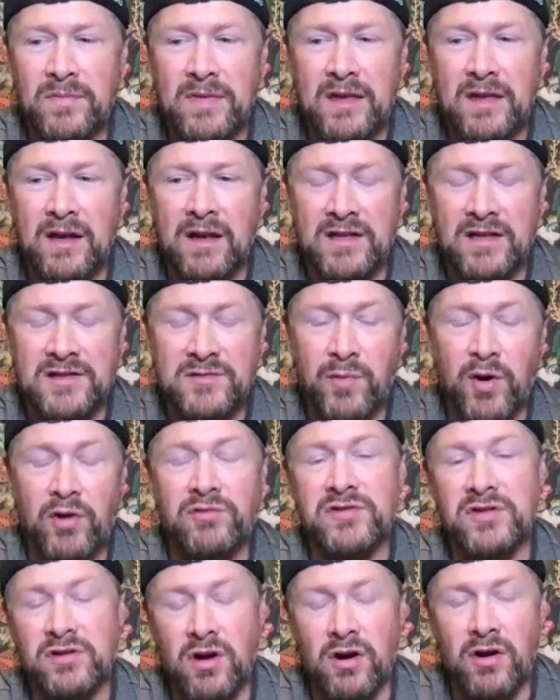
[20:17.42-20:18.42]
and I spoke
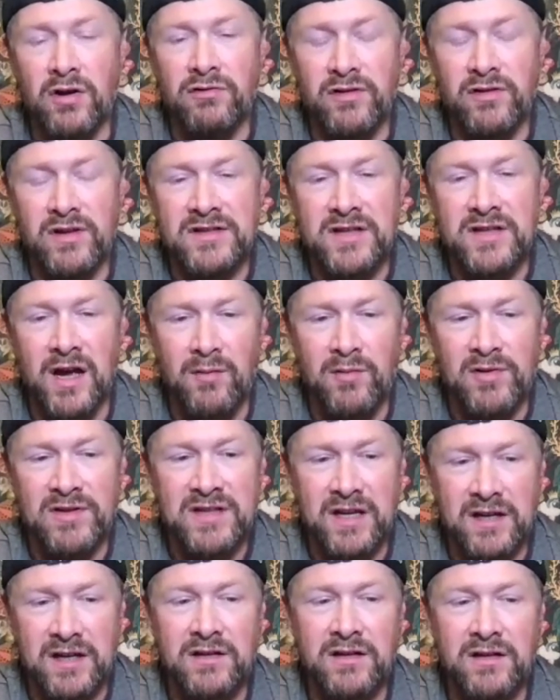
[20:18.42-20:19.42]
to Connor at the time and
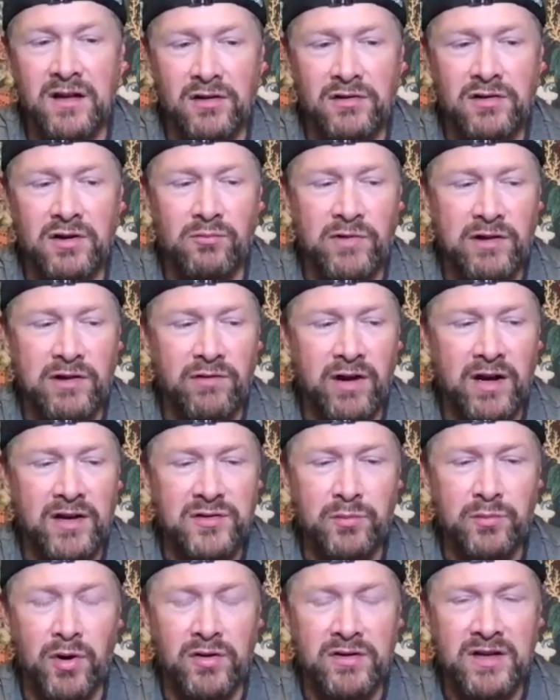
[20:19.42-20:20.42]
said, can we arrange
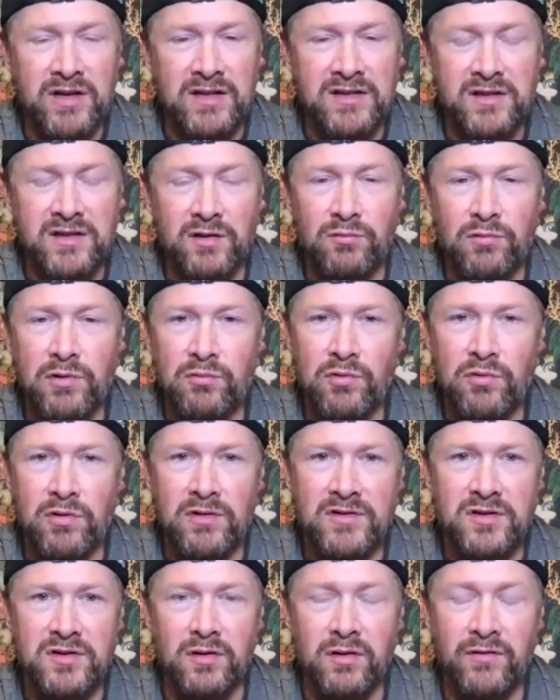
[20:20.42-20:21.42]
a podcast? So we were
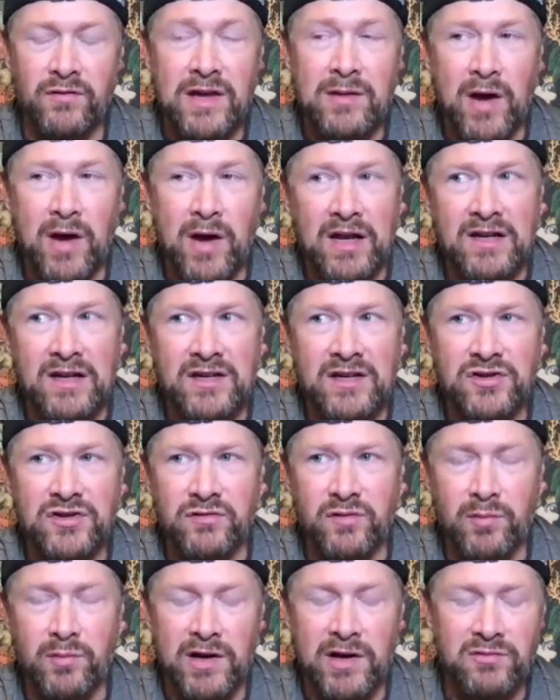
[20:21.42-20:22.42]
sort of emailing each
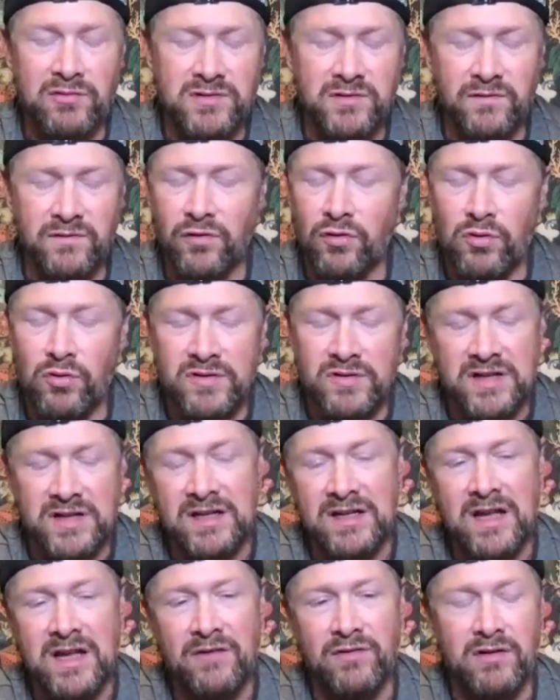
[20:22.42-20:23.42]
other backwards and forwards, and
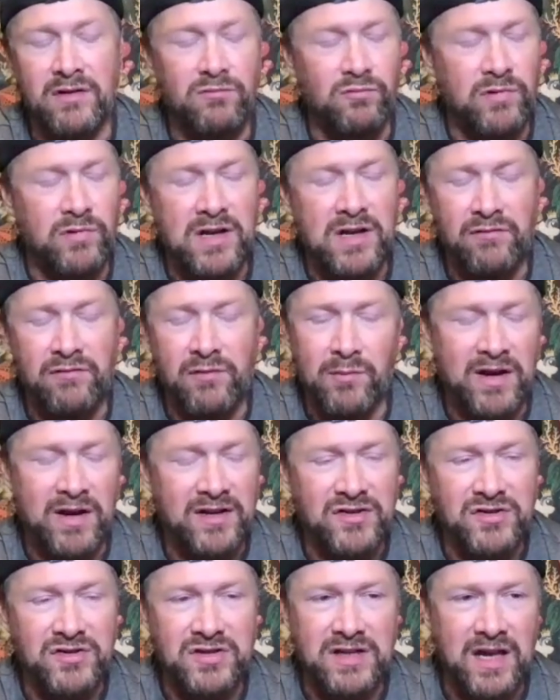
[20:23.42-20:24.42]
we never
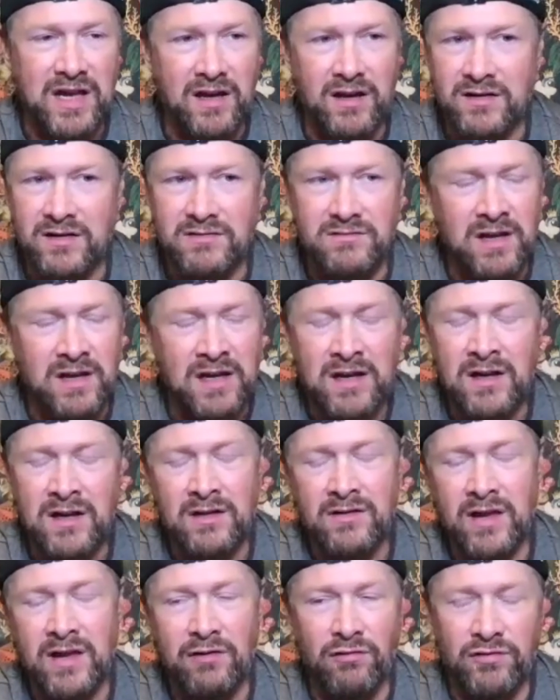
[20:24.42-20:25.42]
managed to get it.
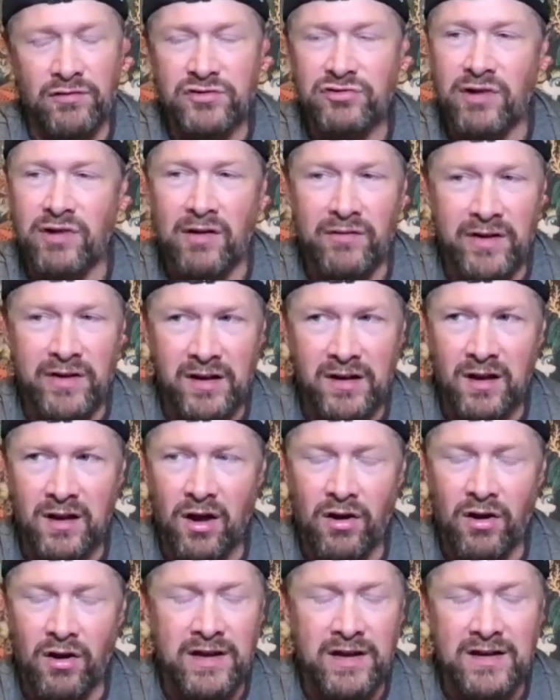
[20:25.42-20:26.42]
They were traveling a
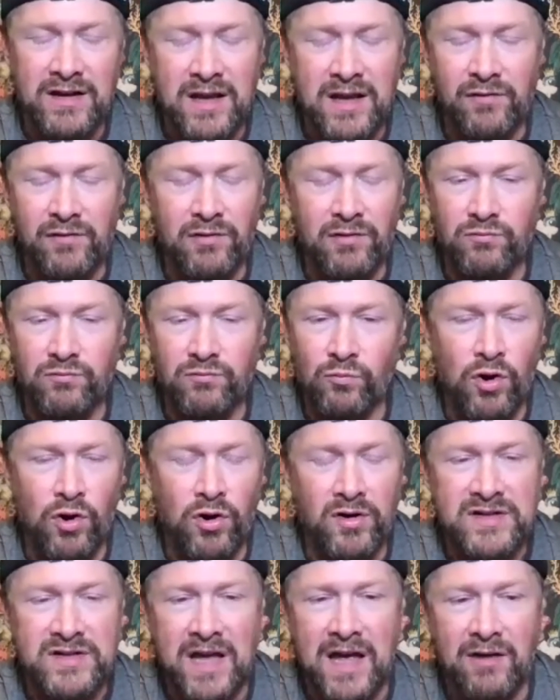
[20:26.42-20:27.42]
lot, and it never
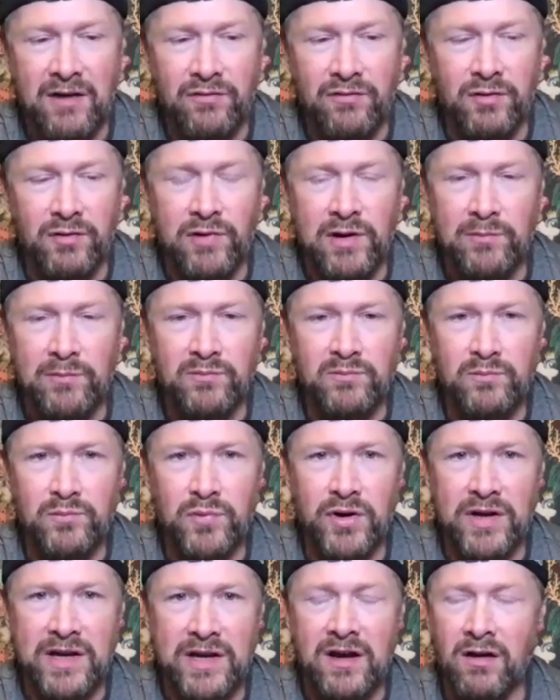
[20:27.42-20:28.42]
worked out that we
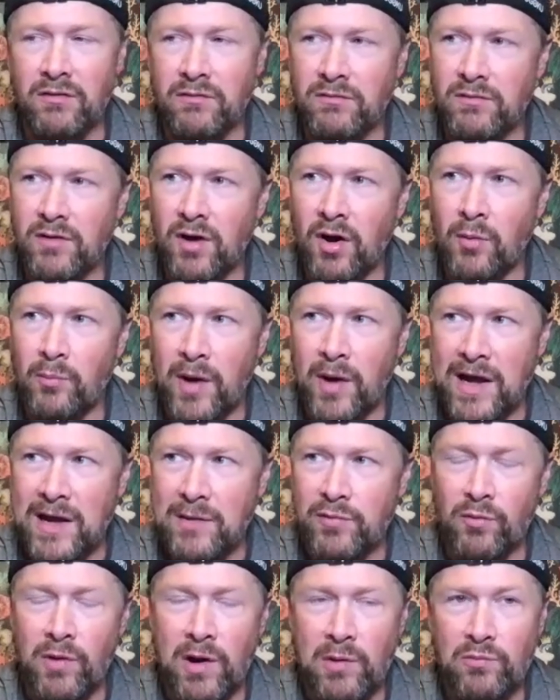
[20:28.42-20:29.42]
put it on
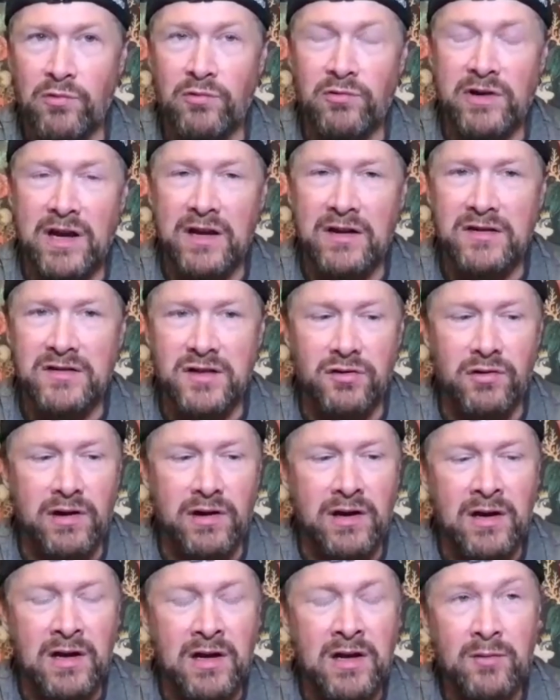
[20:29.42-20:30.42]
paper when we were going to do
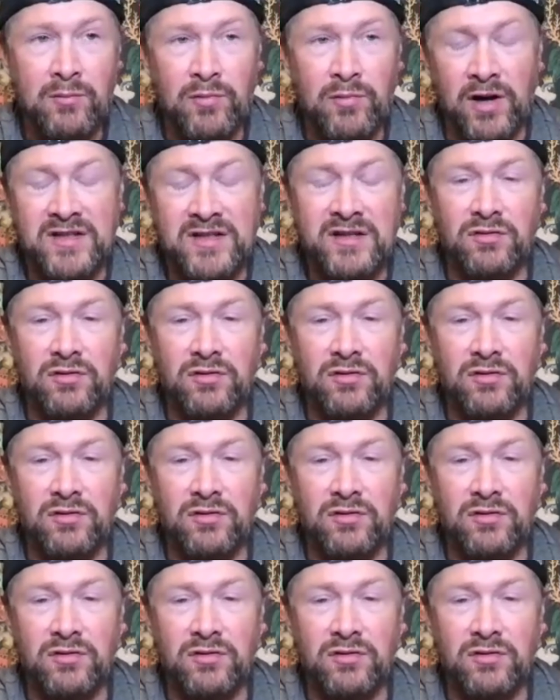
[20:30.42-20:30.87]
it. But I'd still